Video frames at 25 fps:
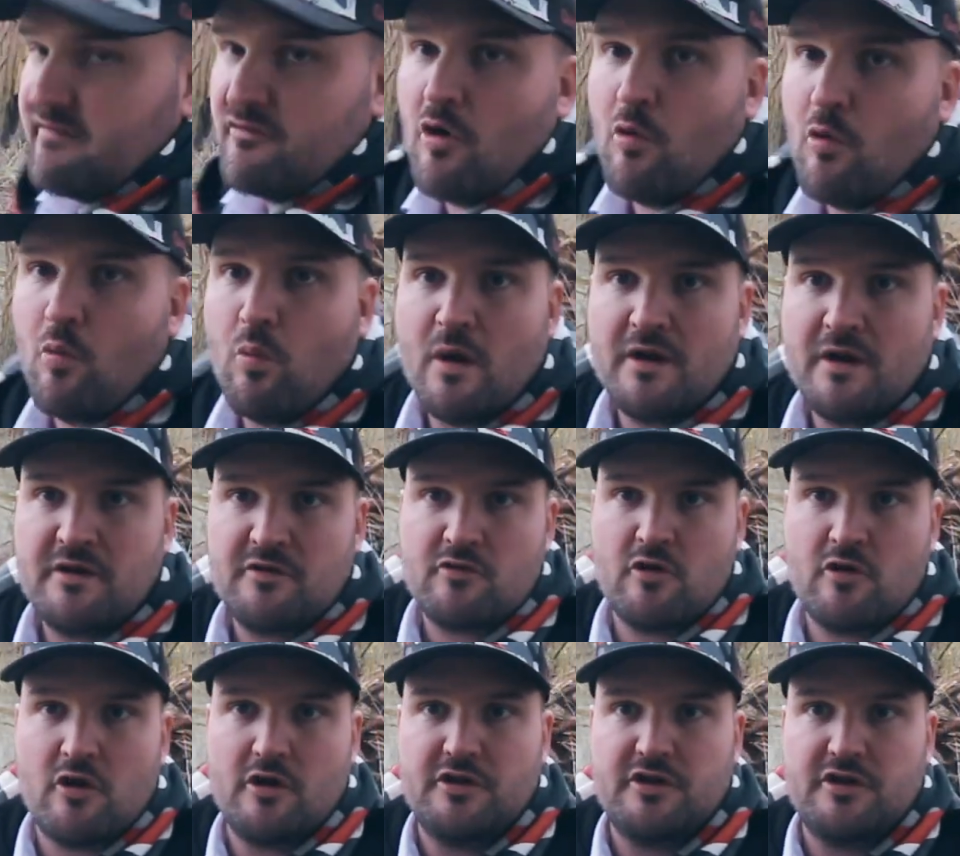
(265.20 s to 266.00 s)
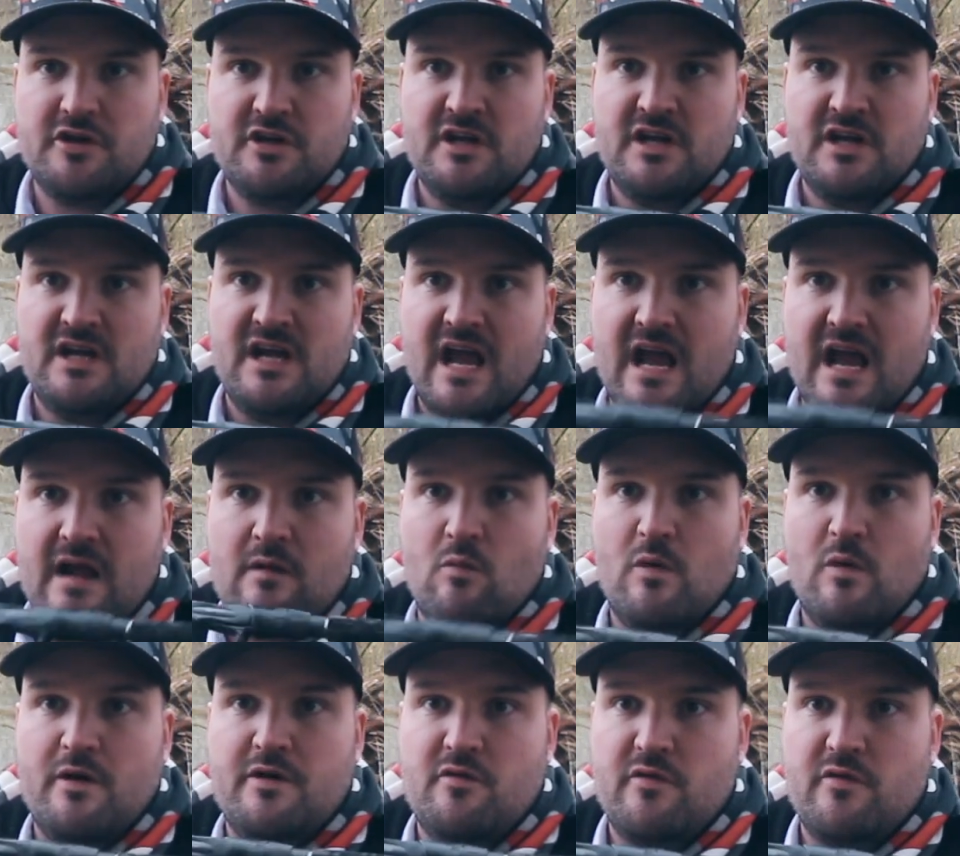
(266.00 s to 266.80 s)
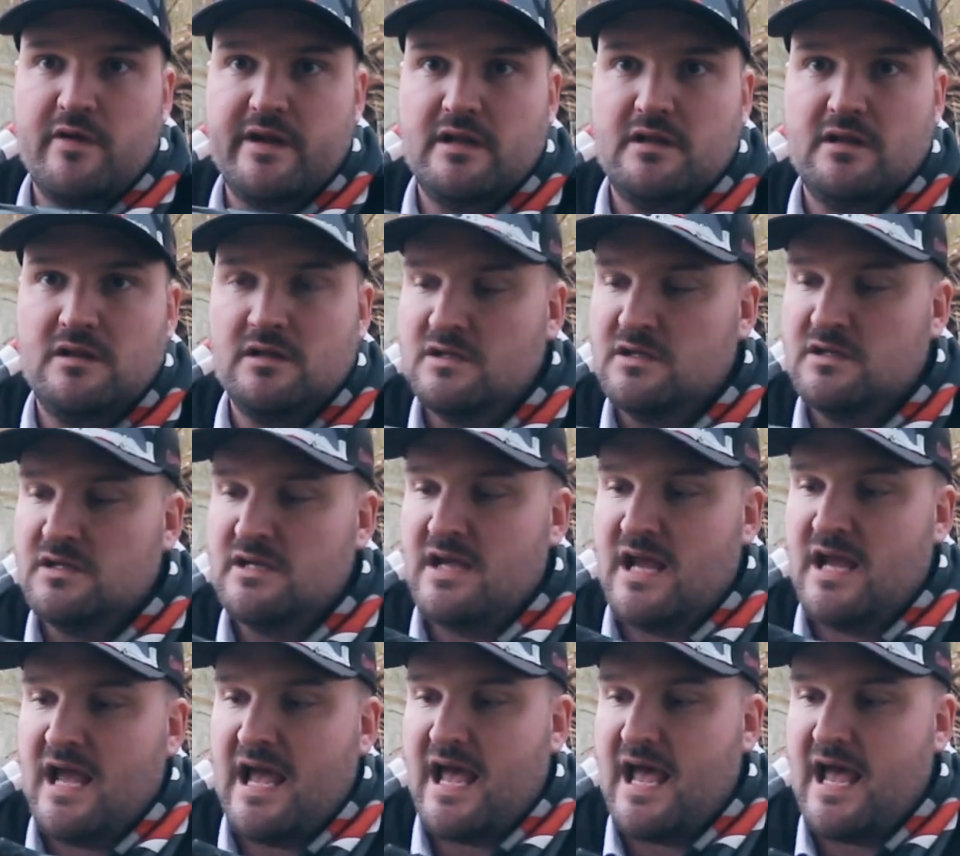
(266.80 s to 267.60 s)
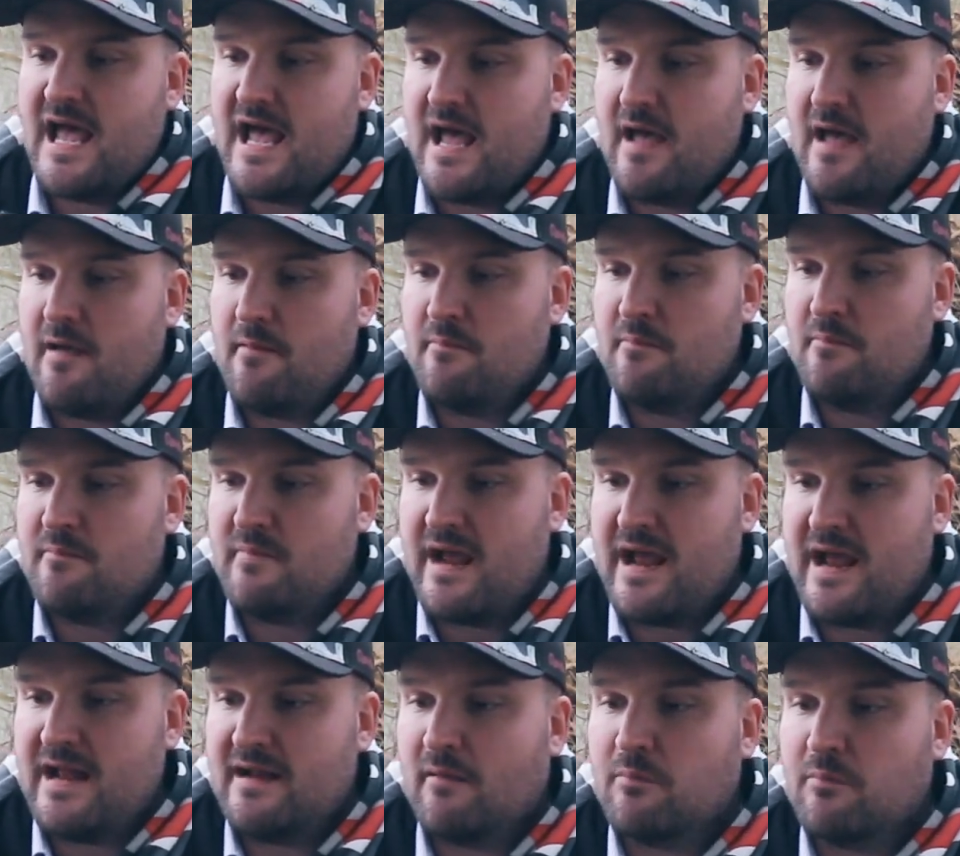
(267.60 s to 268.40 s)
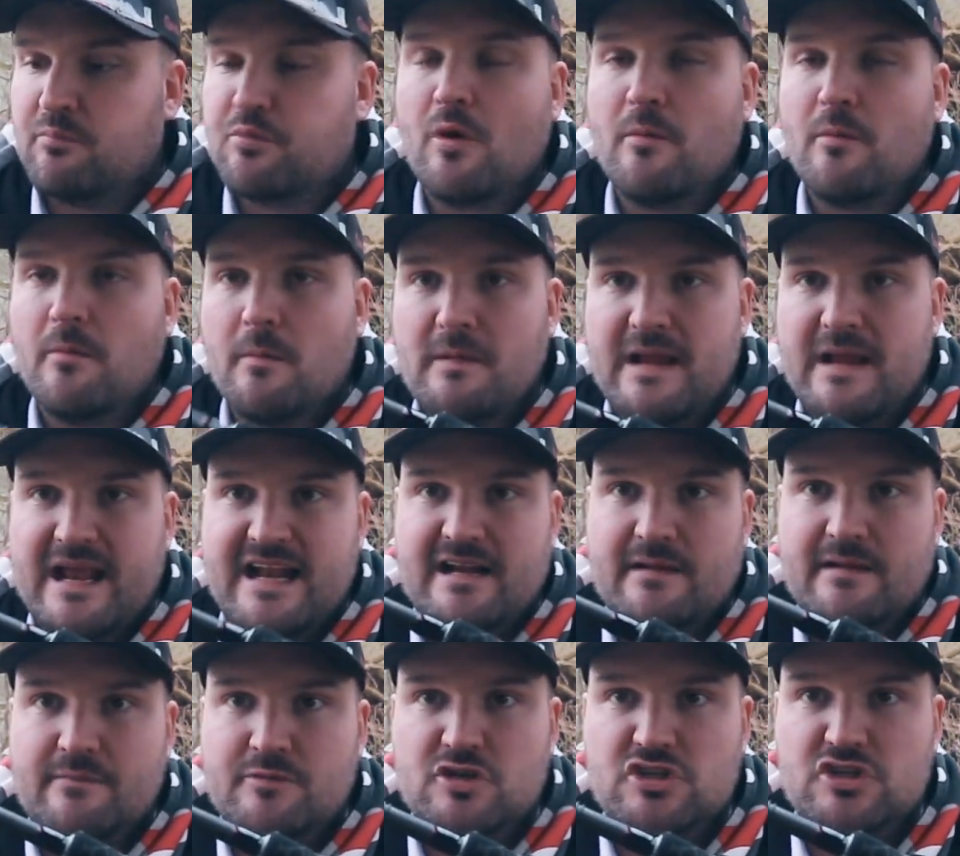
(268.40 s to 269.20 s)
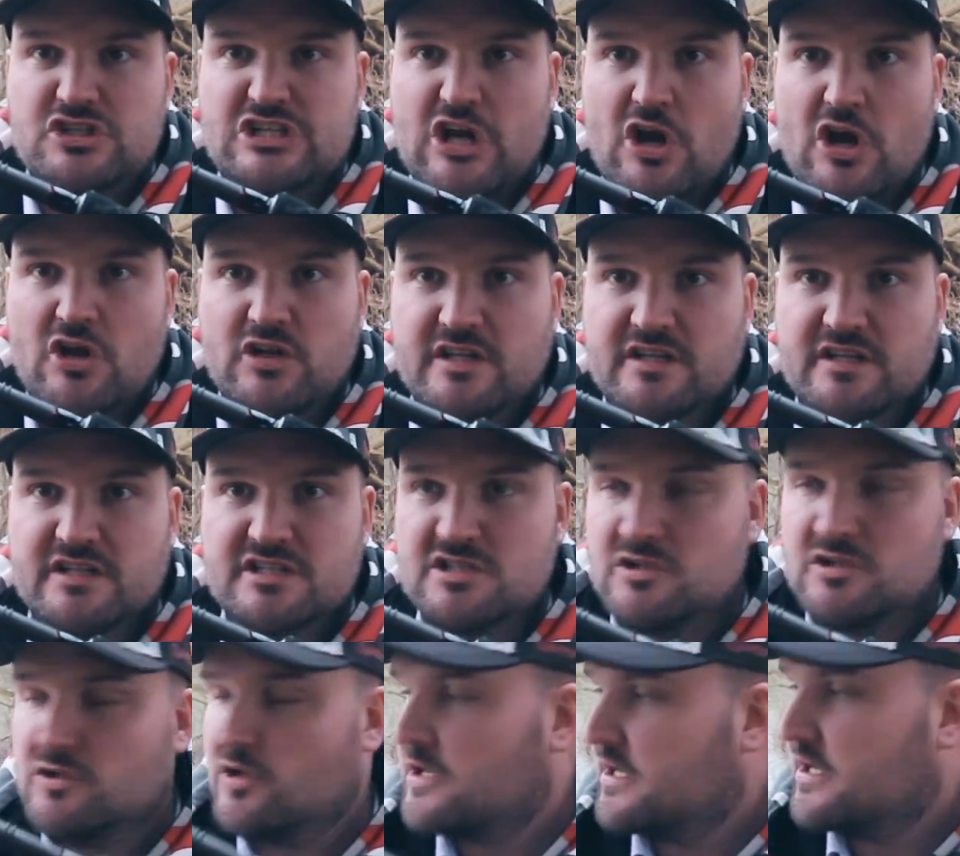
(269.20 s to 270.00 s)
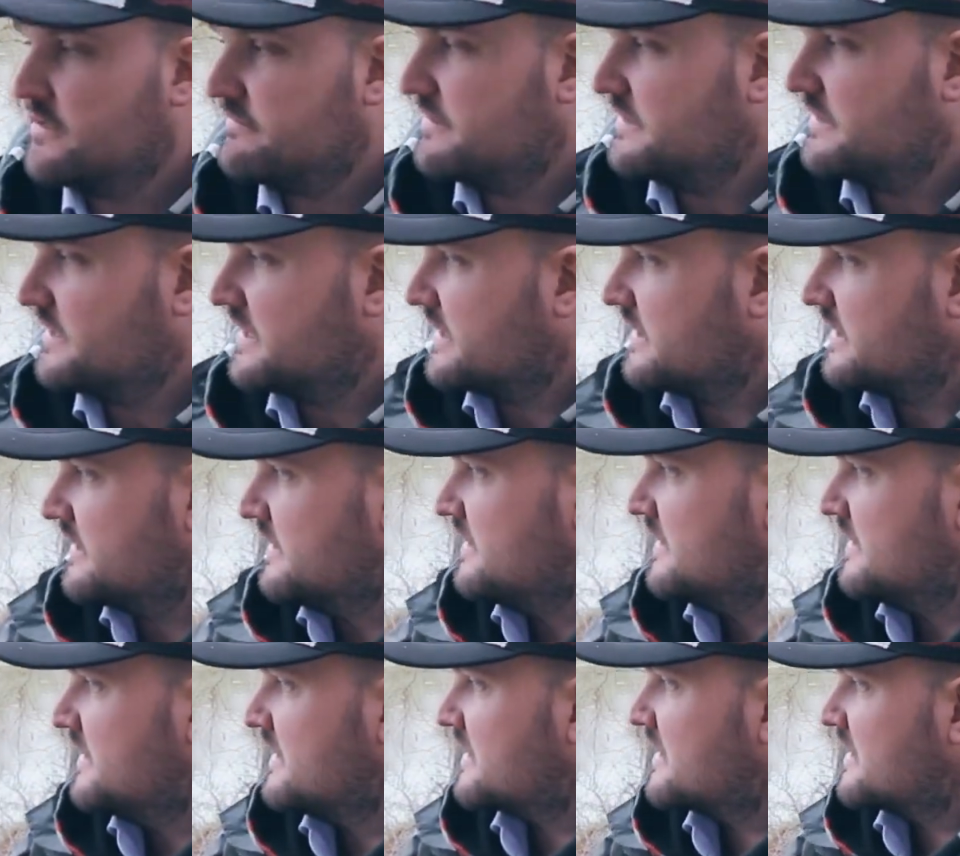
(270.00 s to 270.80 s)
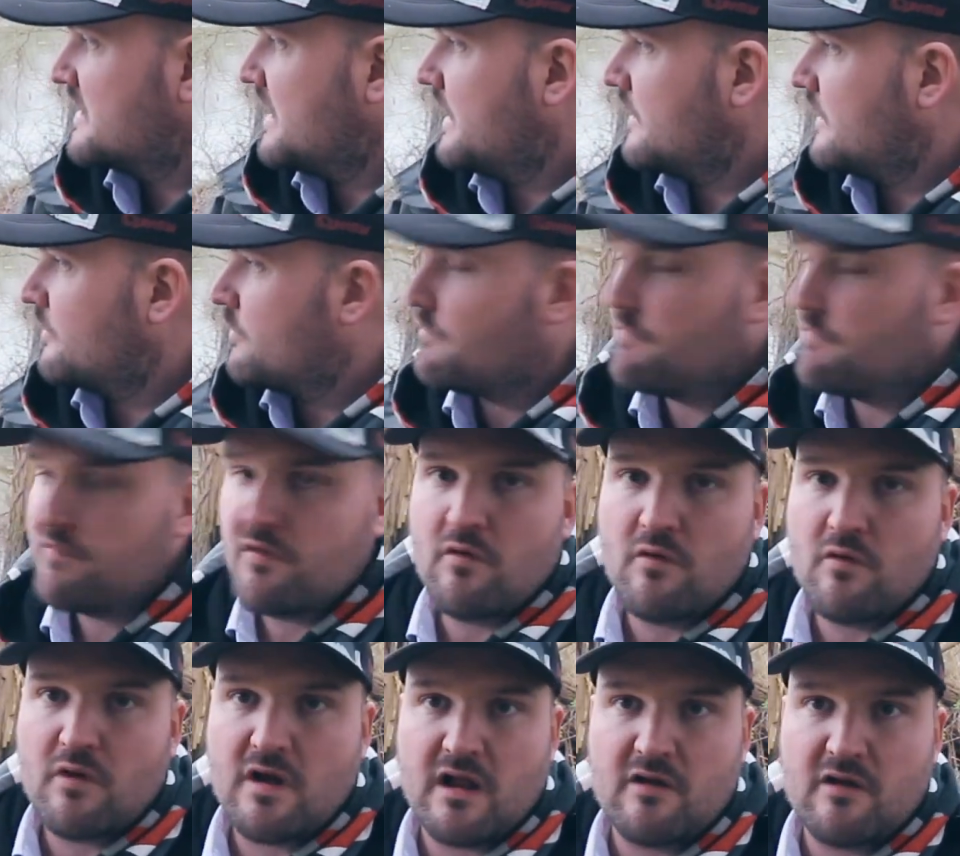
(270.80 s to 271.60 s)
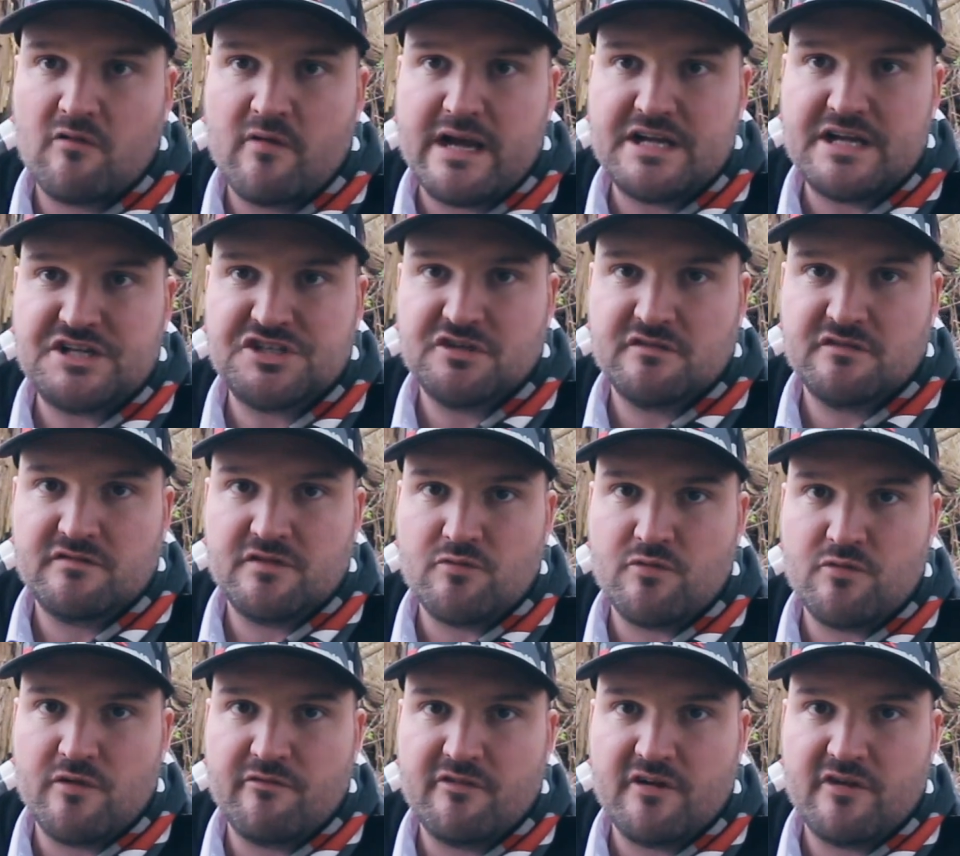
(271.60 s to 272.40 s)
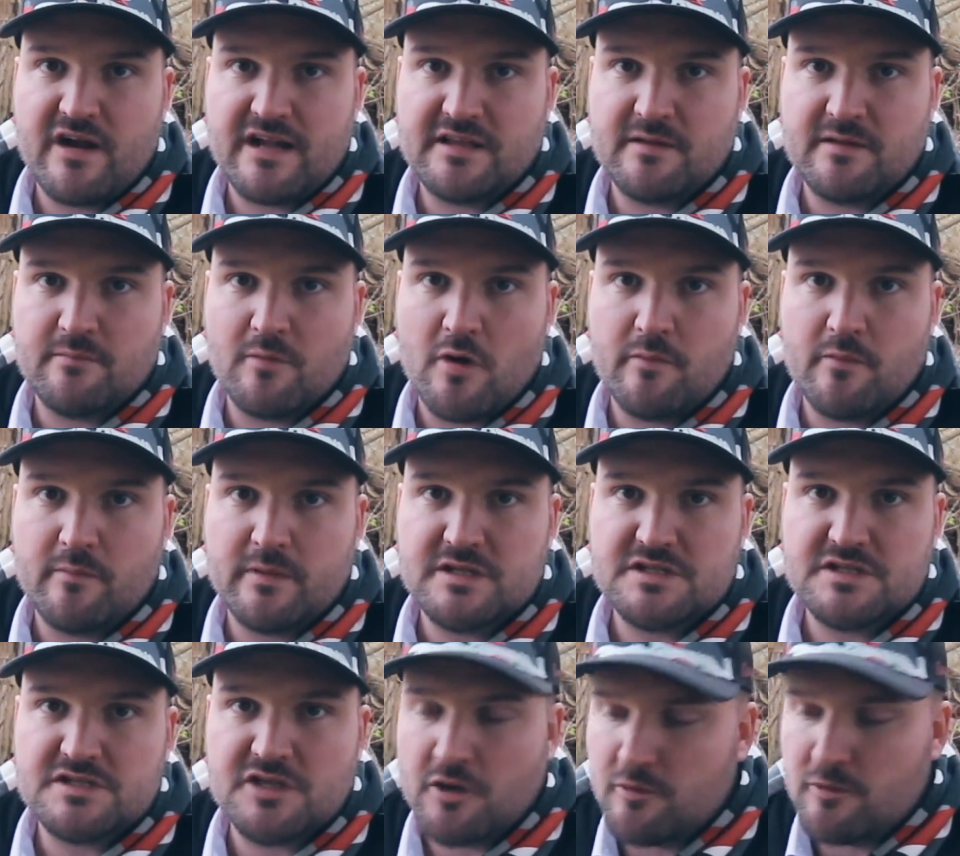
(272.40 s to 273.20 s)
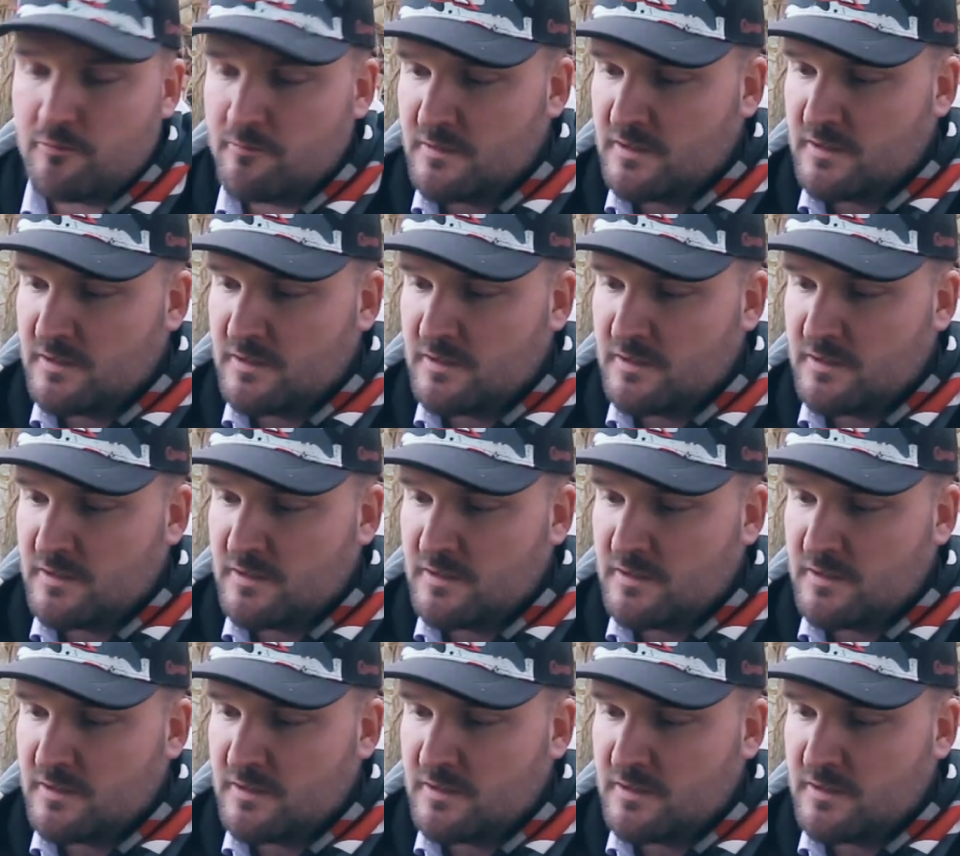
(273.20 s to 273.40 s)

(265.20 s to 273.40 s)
got 1 rod and 1 reel. And I'll probably end up using only this lure given the coloration of the river at the moment. So